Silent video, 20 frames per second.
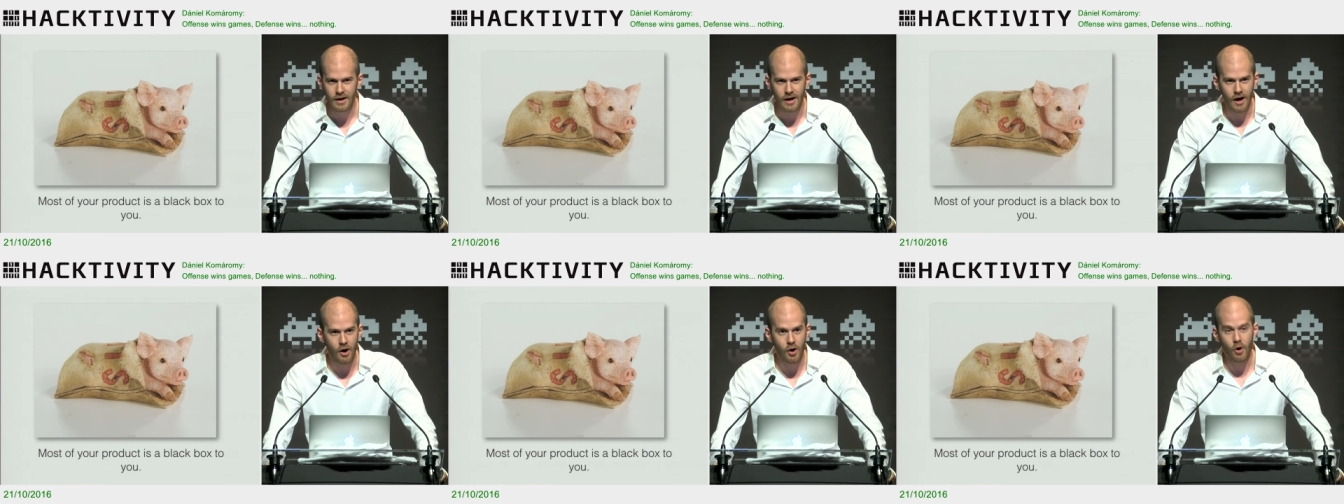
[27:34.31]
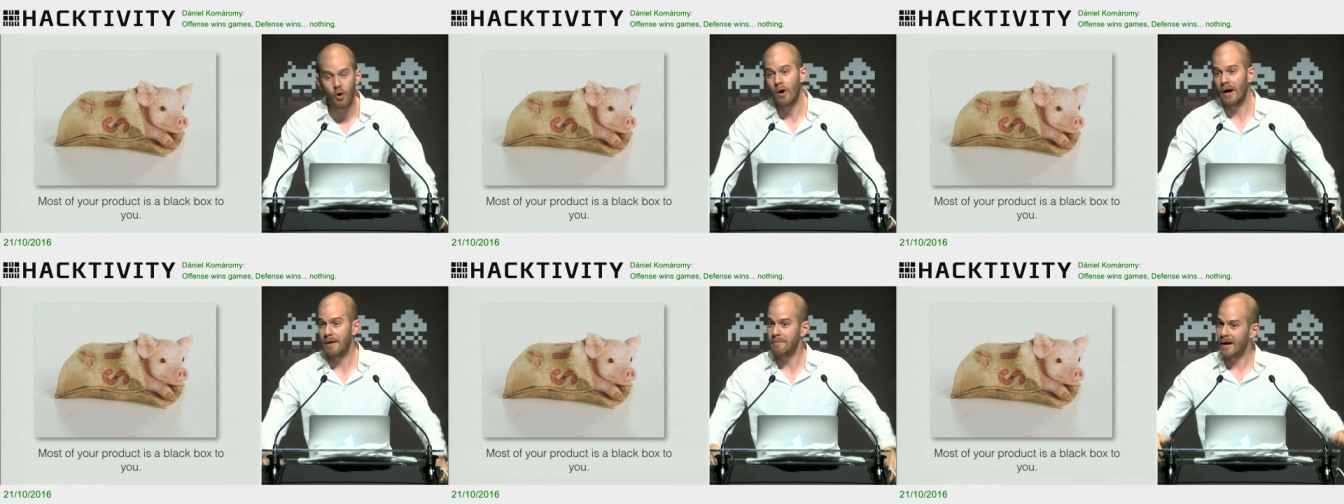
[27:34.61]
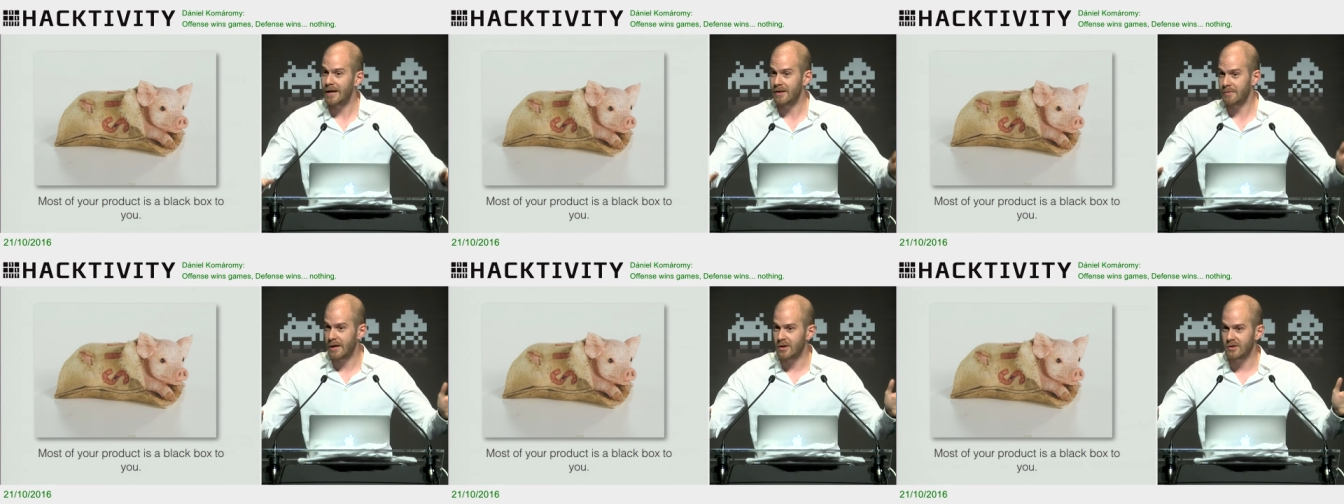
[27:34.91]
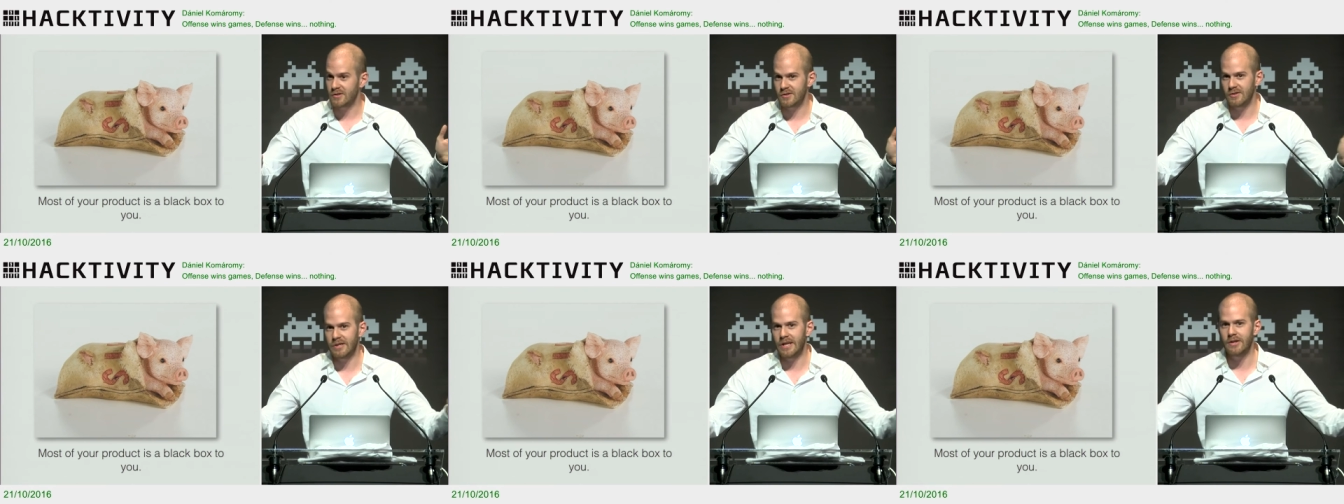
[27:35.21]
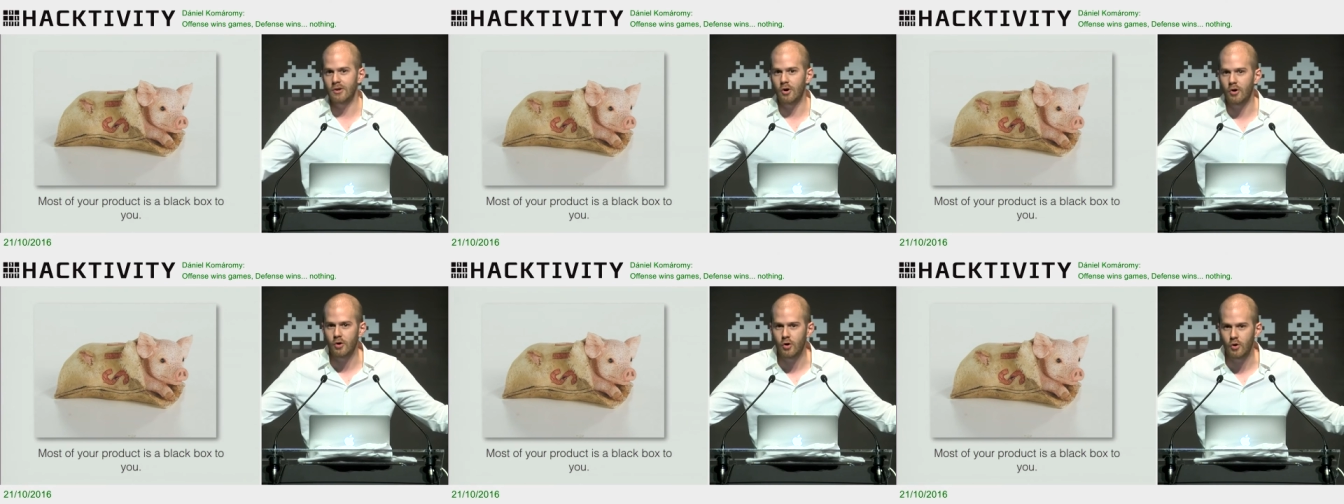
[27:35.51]
Oh, and by the way, also they
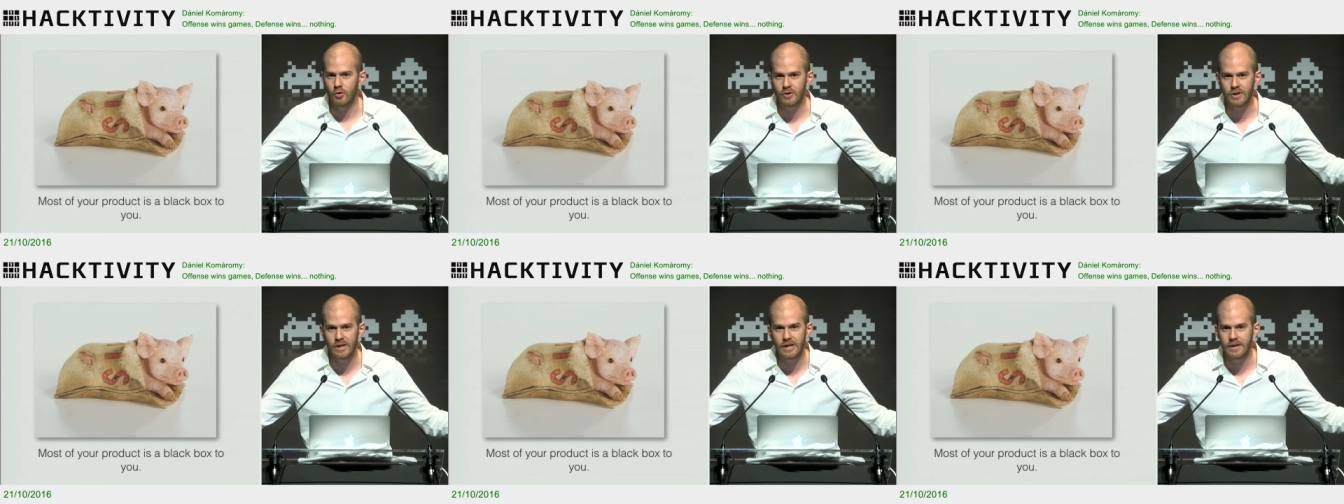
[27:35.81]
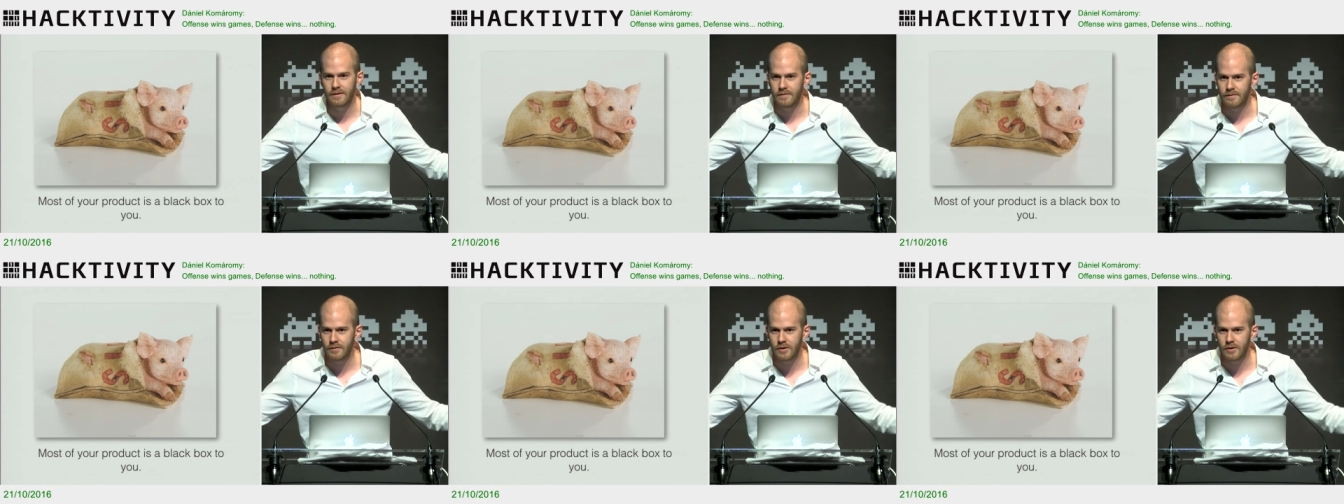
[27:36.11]
don't know the